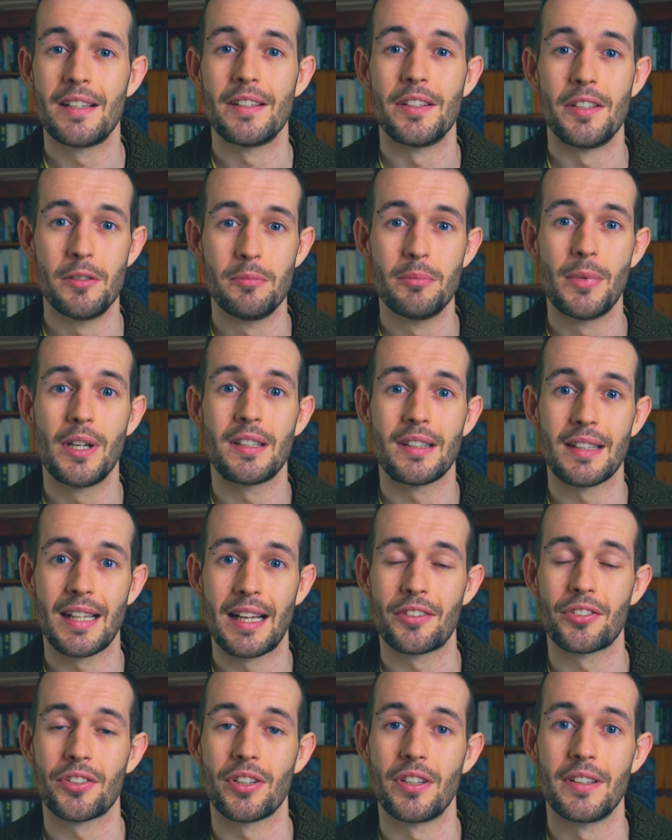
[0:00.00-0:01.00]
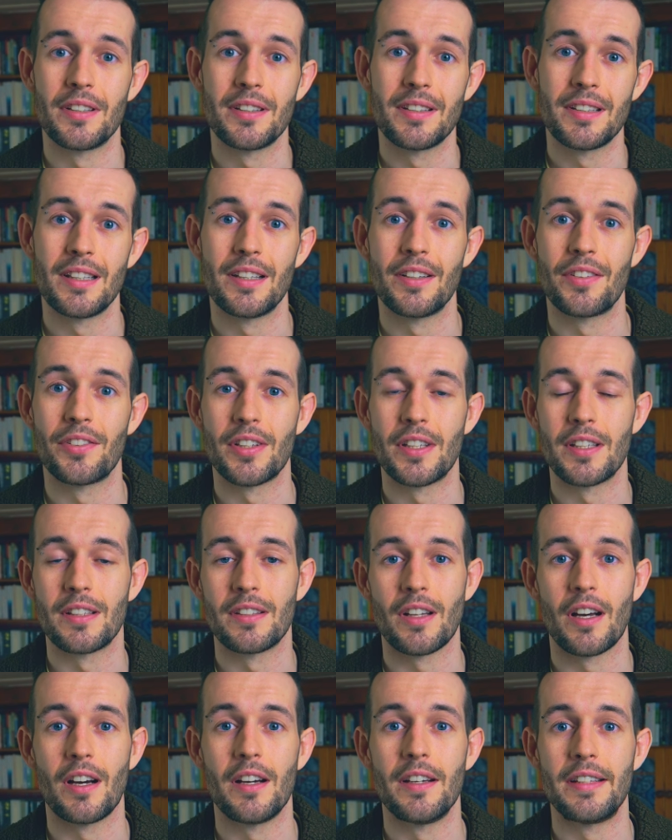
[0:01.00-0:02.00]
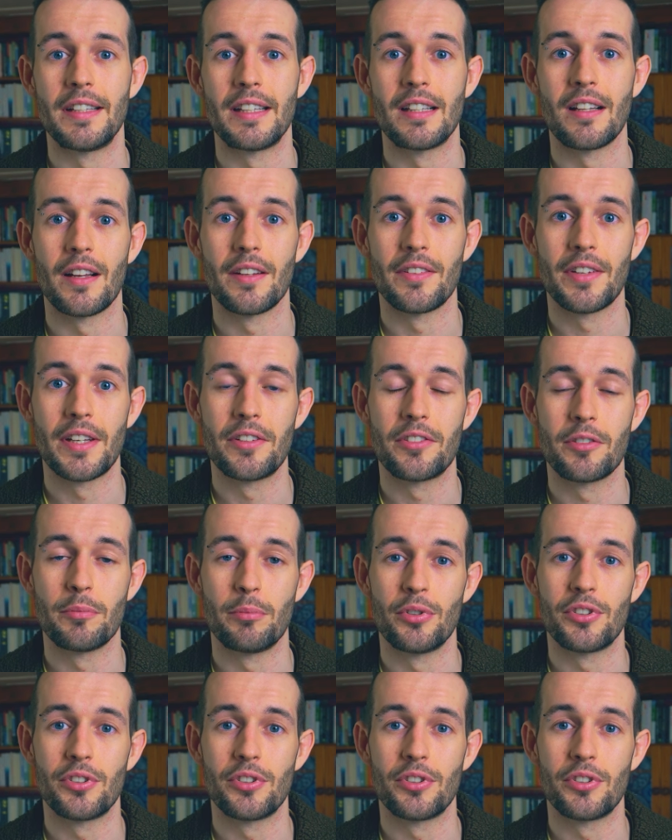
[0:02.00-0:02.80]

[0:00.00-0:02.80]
you might latch on a certain idealization